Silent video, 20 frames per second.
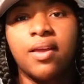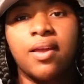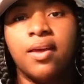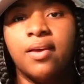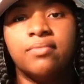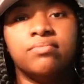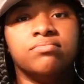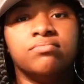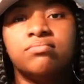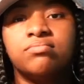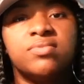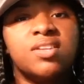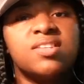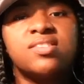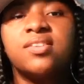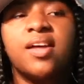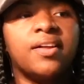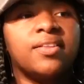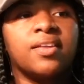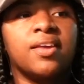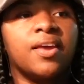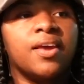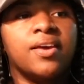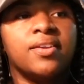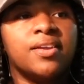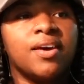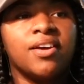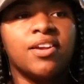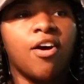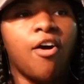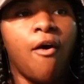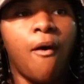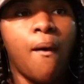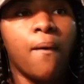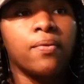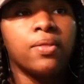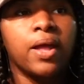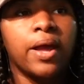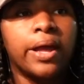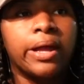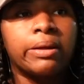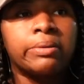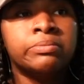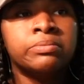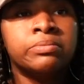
end. This is not the end at all. Like,